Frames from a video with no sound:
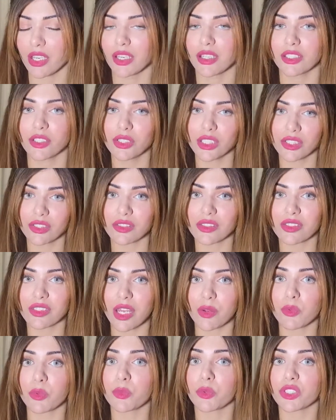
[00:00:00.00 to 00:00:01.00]
You need to
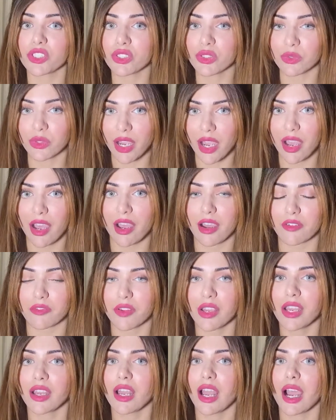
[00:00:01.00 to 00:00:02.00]
start with what you have.
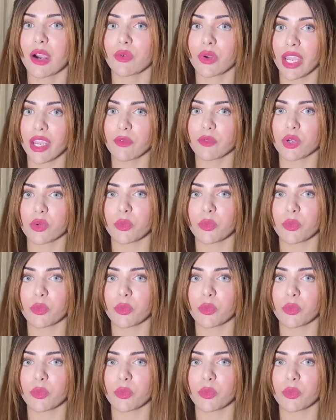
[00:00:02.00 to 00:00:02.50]
However,